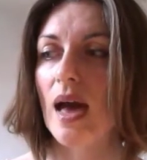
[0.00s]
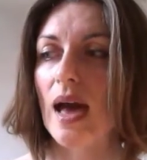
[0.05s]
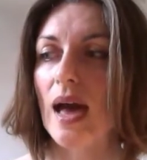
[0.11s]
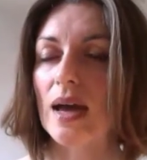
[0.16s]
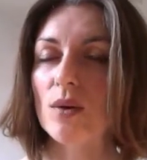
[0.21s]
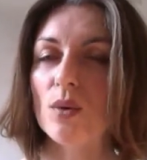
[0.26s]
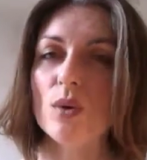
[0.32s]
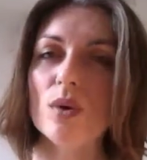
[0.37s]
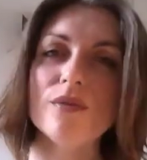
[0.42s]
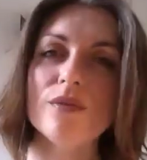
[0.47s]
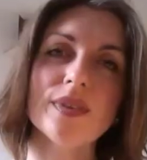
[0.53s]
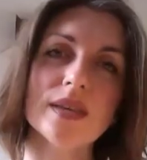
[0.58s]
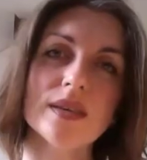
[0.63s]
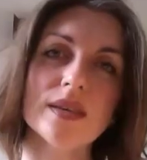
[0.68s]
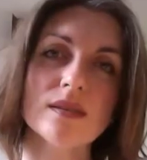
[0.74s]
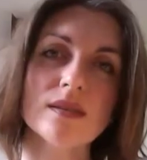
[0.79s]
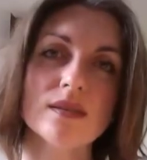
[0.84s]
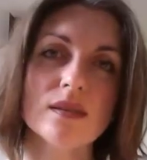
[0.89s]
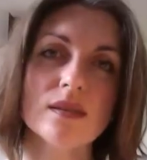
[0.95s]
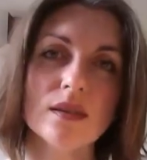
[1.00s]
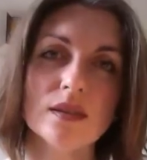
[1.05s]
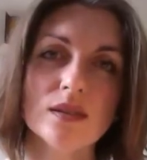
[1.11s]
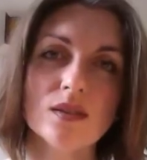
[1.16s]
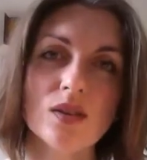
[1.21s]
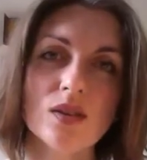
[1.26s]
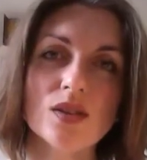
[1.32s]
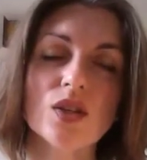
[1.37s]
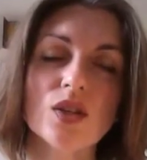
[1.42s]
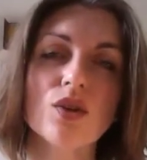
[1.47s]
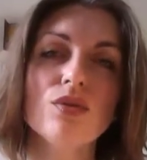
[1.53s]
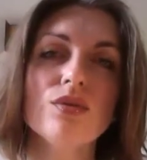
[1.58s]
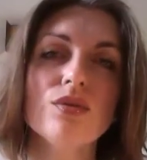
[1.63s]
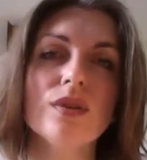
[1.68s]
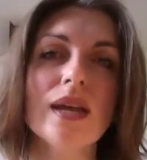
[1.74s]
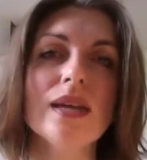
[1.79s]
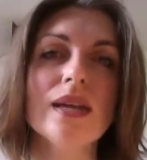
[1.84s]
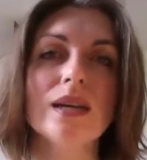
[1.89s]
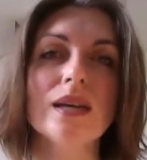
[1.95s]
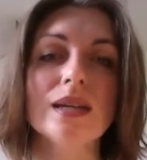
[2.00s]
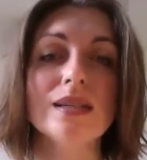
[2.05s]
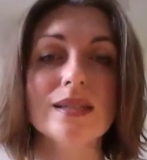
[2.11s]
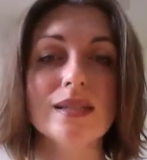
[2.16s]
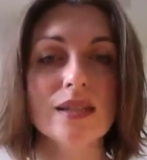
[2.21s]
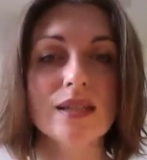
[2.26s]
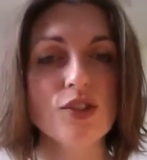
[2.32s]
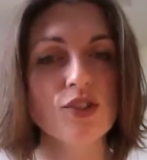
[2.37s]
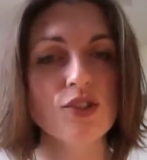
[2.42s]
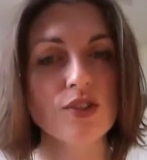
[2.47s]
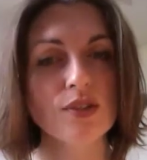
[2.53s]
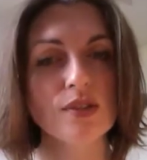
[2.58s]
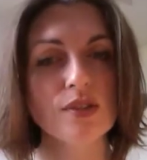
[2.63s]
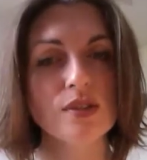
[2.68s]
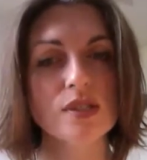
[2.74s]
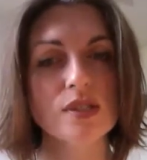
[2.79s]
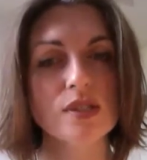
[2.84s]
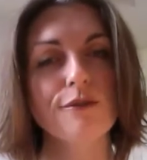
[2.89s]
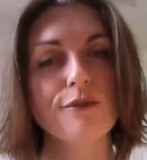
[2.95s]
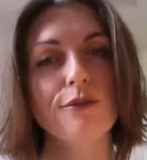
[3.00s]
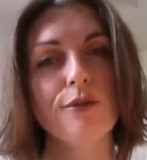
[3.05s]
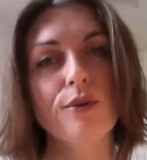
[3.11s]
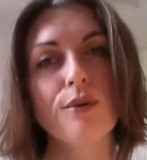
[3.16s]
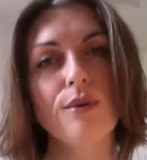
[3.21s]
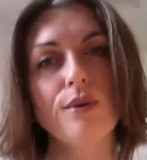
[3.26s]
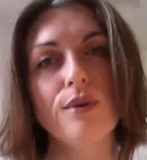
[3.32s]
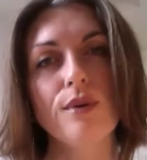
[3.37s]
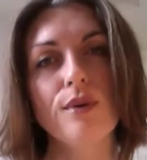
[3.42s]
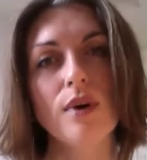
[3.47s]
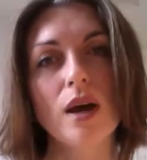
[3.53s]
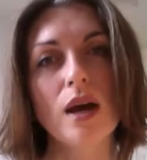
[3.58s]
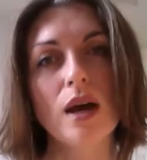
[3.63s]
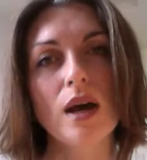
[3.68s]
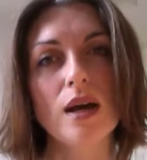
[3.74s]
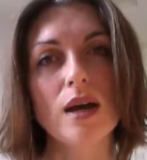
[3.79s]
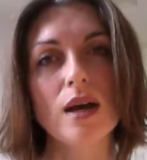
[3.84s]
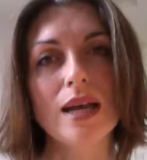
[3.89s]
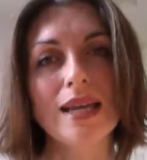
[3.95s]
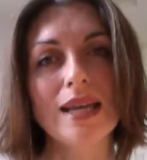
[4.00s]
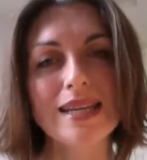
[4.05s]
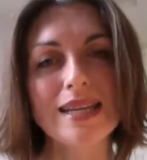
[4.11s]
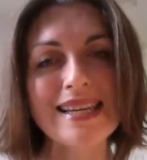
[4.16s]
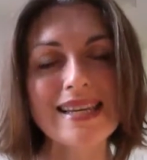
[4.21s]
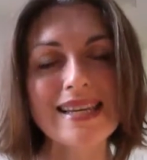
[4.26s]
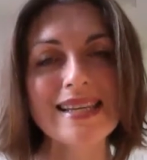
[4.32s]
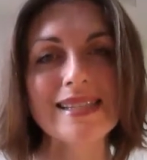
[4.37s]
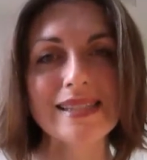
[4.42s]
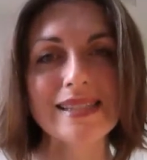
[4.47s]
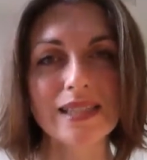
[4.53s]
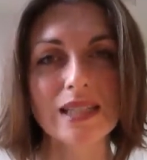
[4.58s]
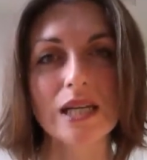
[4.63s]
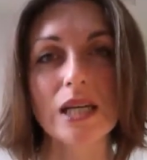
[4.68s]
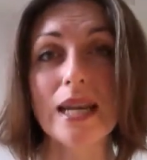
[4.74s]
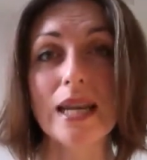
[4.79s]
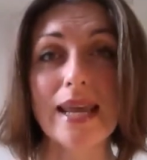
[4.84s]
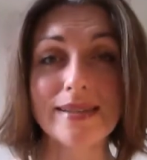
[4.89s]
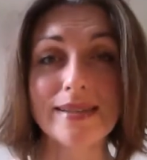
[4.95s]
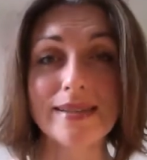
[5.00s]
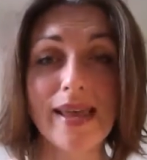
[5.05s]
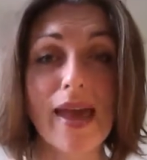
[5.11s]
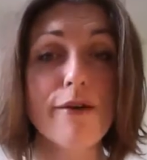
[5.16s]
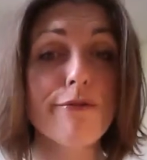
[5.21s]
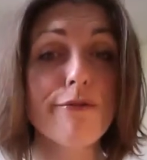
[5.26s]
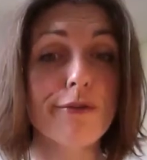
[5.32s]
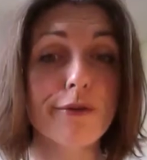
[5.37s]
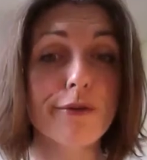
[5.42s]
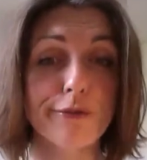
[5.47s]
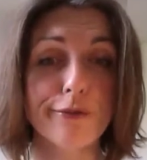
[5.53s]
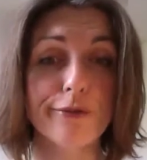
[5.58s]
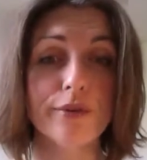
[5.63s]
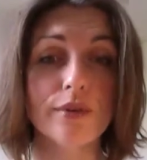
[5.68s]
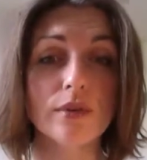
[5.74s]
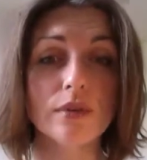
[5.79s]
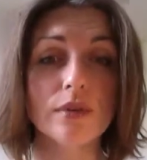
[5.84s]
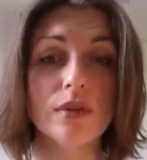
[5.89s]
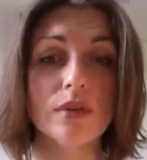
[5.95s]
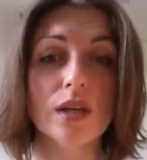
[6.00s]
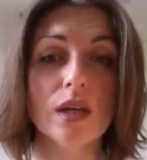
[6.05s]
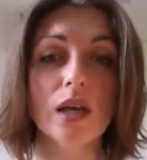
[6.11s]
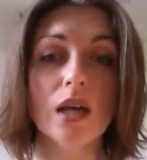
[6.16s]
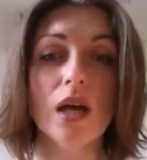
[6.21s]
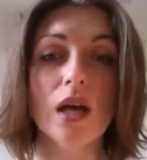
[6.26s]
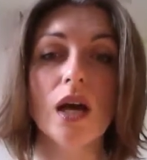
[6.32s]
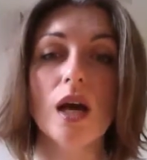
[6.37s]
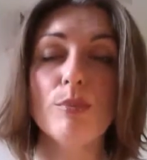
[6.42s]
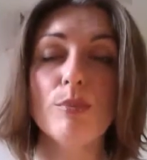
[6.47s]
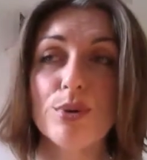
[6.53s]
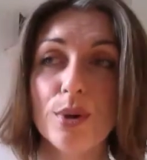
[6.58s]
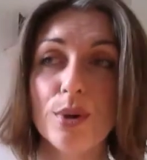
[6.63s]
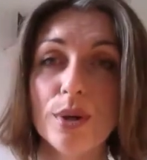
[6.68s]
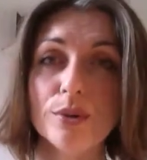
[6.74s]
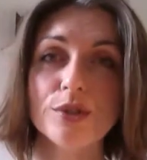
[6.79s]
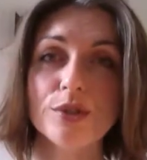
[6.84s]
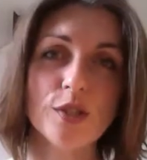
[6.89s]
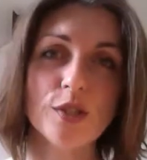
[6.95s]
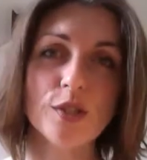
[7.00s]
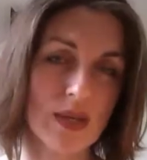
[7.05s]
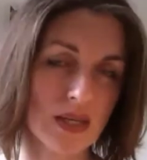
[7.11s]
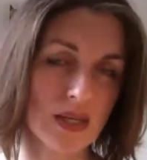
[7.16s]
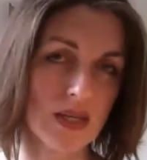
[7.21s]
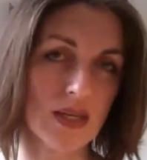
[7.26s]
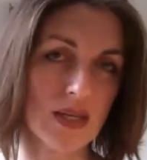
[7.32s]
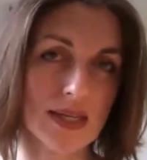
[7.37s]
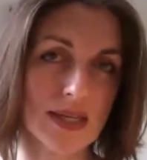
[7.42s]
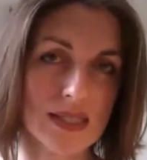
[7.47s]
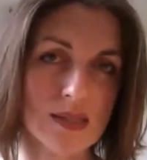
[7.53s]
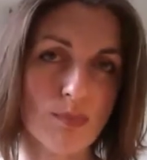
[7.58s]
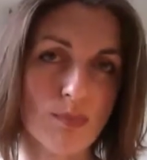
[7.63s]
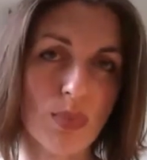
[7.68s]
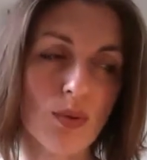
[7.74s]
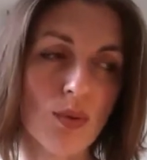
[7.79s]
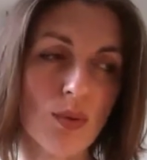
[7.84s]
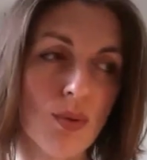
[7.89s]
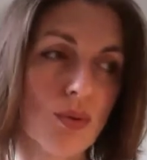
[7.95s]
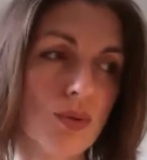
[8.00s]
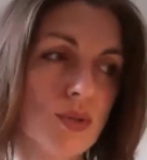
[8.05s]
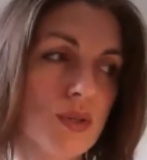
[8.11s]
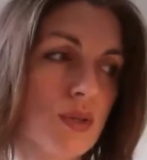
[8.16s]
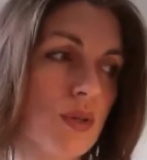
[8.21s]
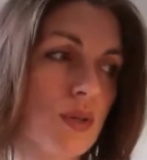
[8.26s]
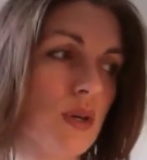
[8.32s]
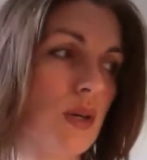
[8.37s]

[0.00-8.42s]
And all of this starts to create conditions for an easier, less effortful approach to be explored.